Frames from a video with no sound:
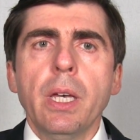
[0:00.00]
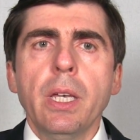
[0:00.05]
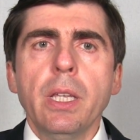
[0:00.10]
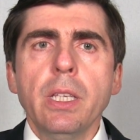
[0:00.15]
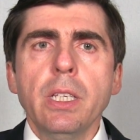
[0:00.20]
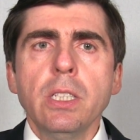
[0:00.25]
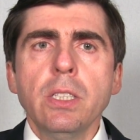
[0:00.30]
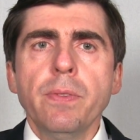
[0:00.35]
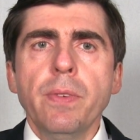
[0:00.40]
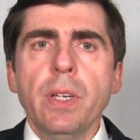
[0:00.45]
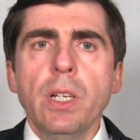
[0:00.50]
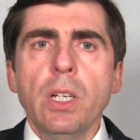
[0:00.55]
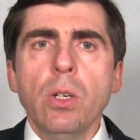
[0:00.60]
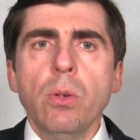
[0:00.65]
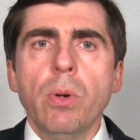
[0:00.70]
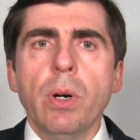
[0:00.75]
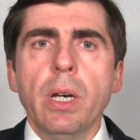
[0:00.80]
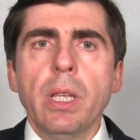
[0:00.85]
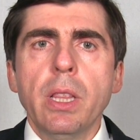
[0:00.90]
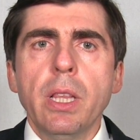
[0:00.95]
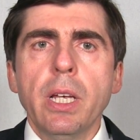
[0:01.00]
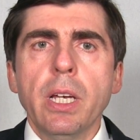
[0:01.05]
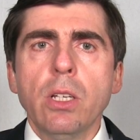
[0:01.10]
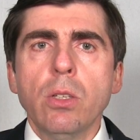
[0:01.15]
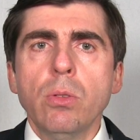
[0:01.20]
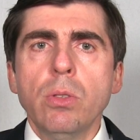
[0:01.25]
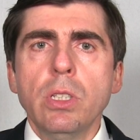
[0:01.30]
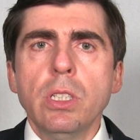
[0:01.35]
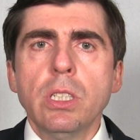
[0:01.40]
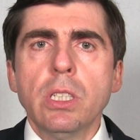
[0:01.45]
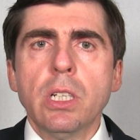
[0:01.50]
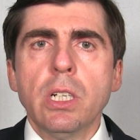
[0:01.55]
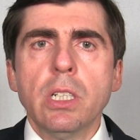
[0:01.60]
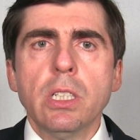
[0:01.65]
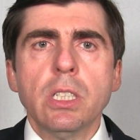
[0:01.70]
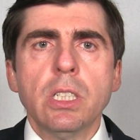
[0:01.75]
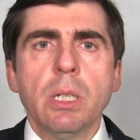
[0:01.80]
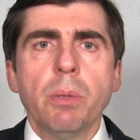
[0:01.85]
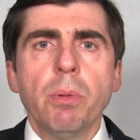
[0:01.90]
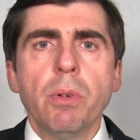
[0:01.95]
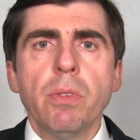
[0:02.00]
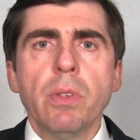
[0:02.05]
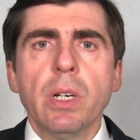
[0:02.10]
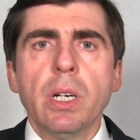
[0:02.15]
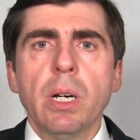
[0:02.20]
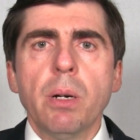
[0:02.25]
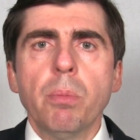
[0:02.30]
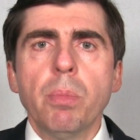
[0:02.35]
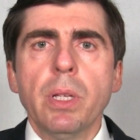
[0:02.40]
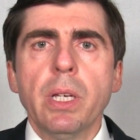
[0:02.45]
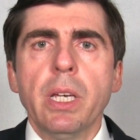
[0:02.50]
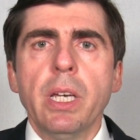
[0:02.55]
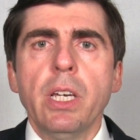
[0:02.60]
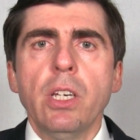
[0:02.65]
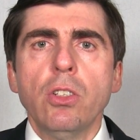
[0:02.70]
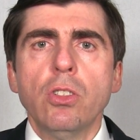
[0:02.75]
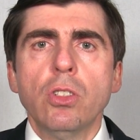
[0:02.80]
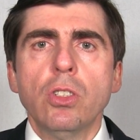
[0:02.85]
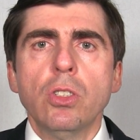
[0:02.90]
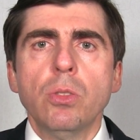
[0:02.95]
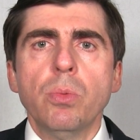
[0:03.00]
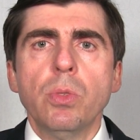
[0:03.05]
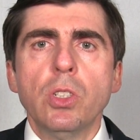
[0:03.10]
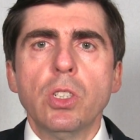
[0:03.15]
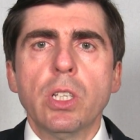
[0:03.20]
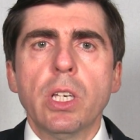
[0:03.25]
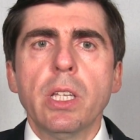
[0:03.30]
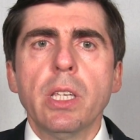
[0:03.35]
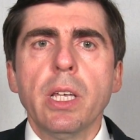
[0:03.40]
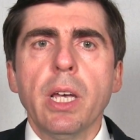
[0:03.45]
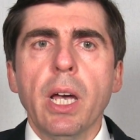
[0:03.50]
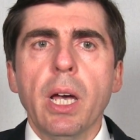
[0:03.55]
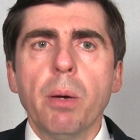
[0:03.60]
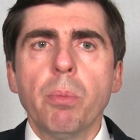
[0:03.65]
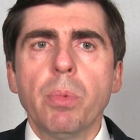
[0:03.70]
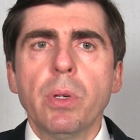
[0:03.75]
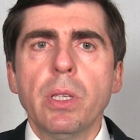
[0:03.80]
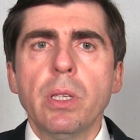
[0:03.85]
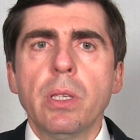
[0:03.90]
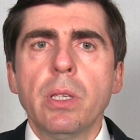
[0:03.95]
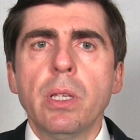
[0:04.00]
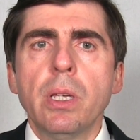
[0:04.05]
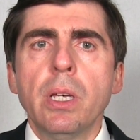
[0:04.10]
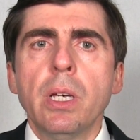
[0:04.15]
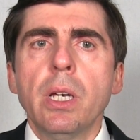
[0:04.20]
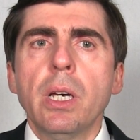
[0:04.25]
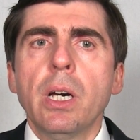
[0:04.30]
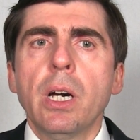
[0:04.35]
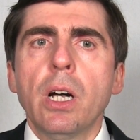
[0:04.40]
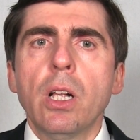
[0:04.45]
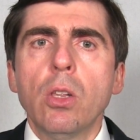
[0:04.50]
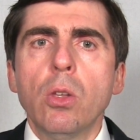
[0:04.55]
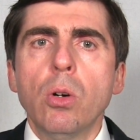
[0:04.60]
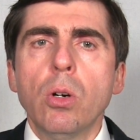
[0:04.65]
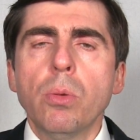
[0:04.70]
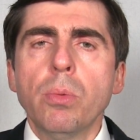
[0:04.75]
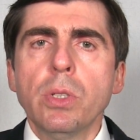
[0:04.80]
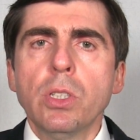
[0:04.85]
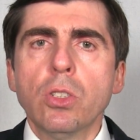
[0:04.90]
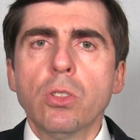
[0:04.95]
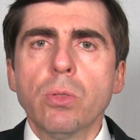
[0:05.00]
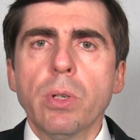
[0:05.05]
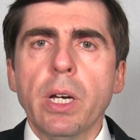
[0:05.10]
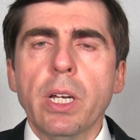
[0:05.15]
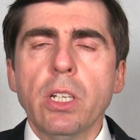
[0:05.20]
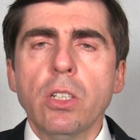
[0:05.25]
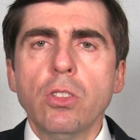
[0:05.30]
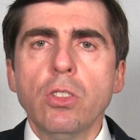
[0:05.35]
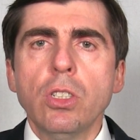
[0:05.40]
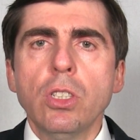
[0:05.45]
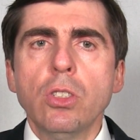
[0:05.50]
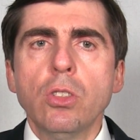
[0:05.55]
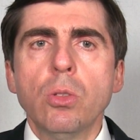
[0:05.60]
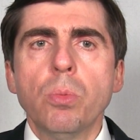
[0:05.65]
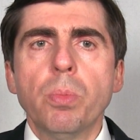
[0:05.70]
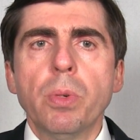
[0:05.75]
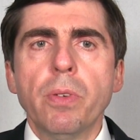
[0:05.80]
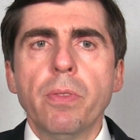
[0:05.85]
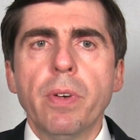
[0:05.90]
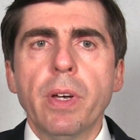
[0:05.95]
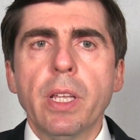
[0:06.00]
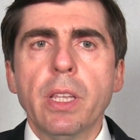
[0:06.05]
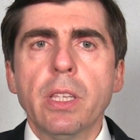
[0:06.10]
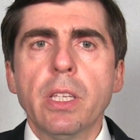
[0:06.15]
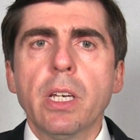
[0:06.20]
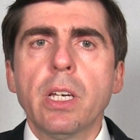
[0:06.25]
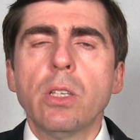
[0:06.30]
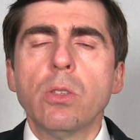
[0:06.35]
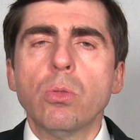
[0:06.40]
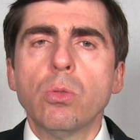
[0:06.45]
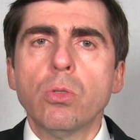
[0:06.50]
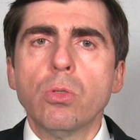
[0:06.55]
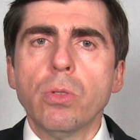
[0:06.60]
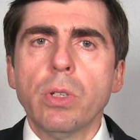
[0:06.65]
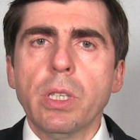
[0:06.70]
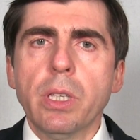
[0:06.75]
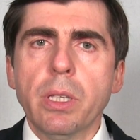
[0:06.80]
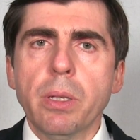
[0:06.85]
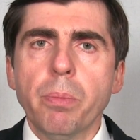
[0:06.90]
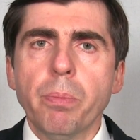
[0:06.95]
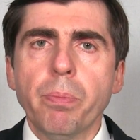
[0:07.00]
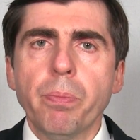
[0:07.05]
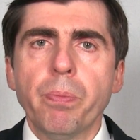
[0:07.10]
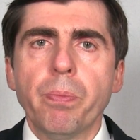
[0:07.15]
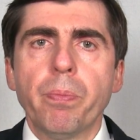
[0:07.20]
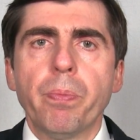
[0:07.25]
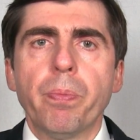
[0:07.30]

In this video, I'd like to discuss some of the complications which can happen, along with strategies to prevent and to treat them.